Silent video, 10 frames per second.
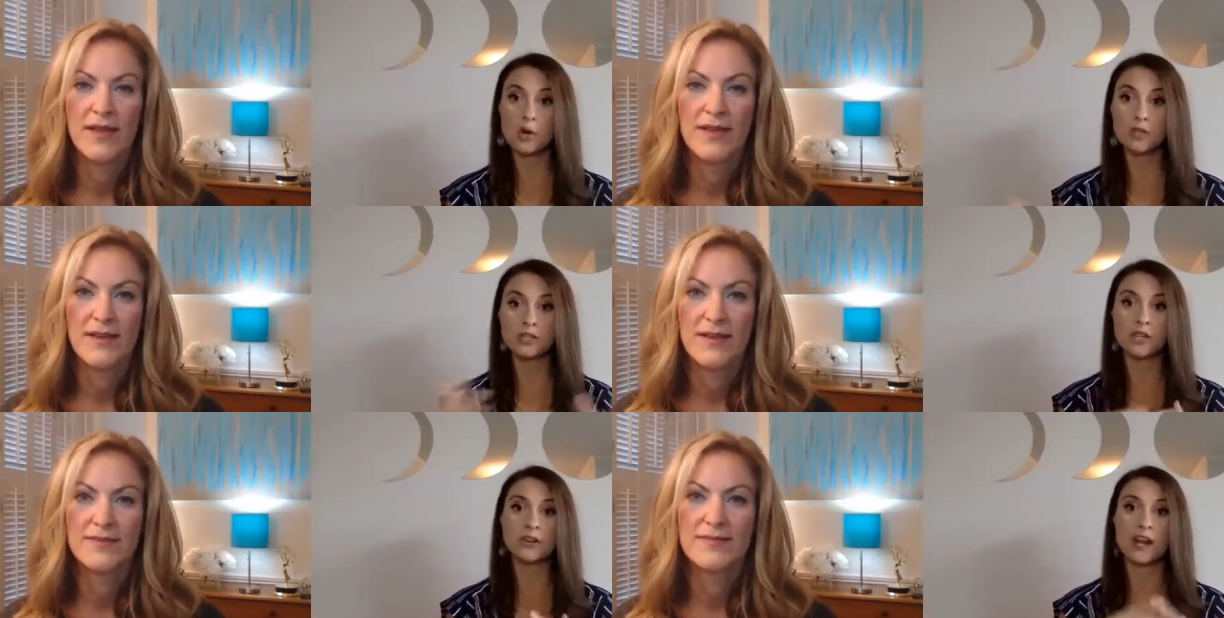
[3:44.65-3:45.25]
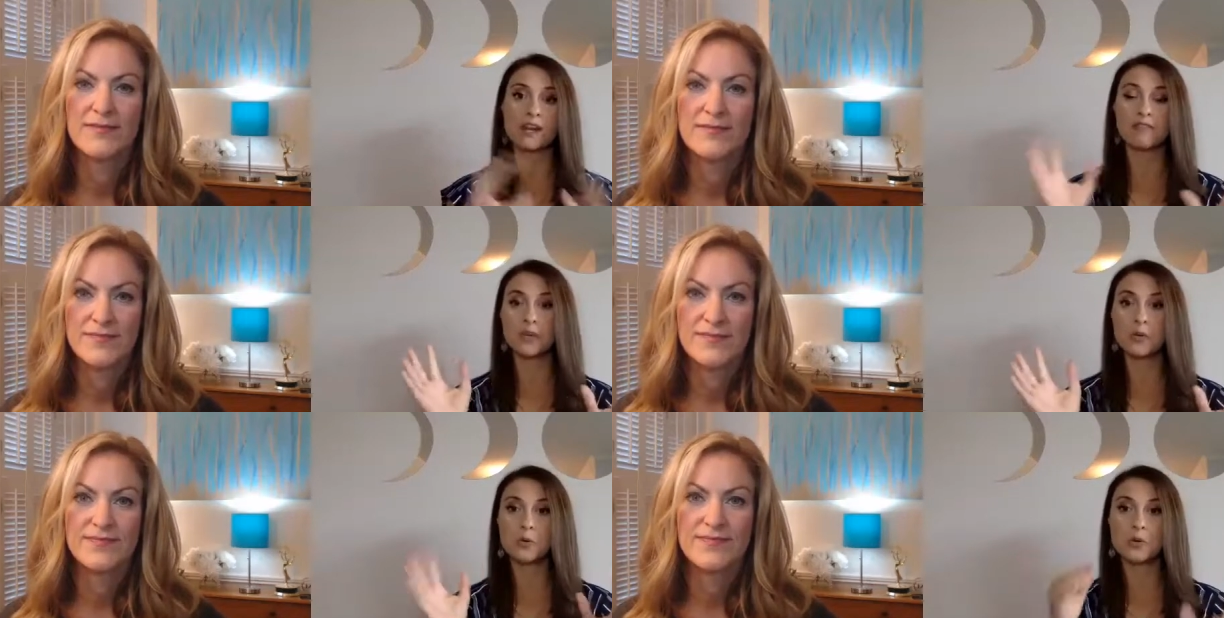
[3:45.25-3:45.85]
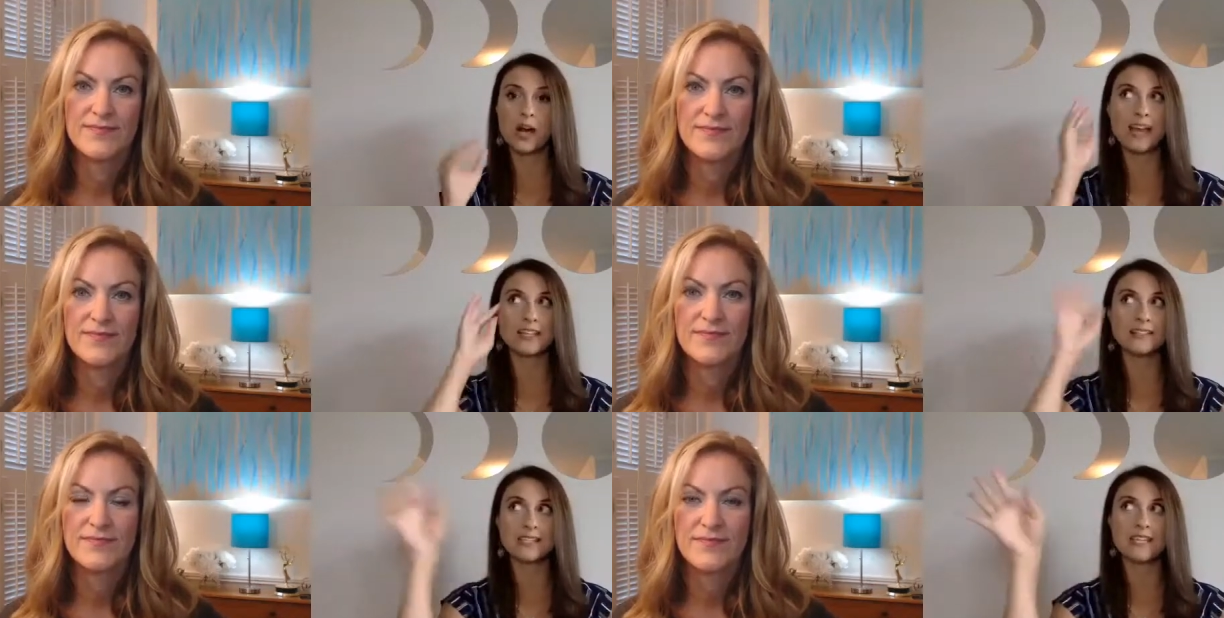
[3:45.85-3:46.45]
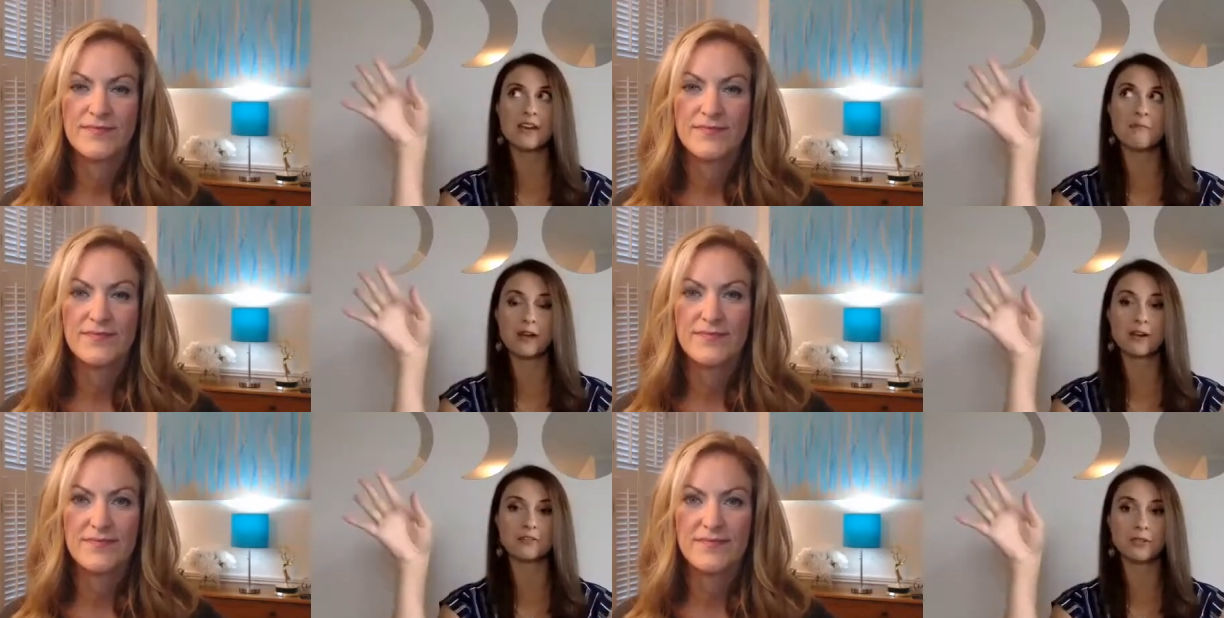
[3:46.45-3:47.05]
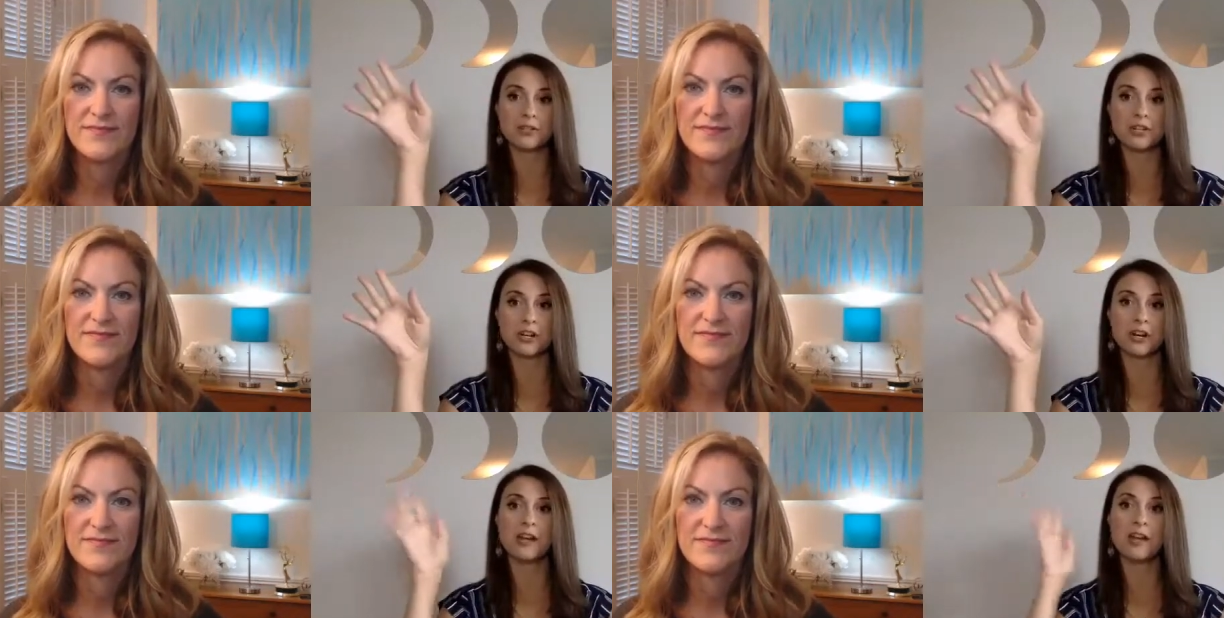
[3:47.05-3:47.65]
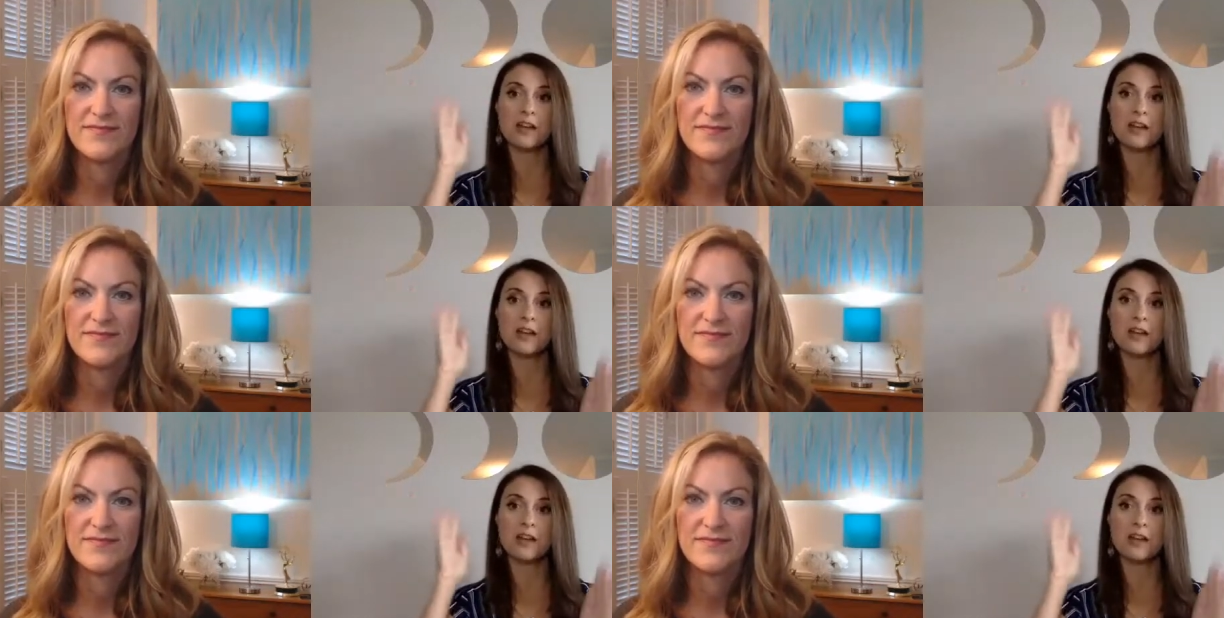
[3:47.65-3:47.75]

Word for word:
Speaker 1: And so you're kind of like, cool, I can see a better future.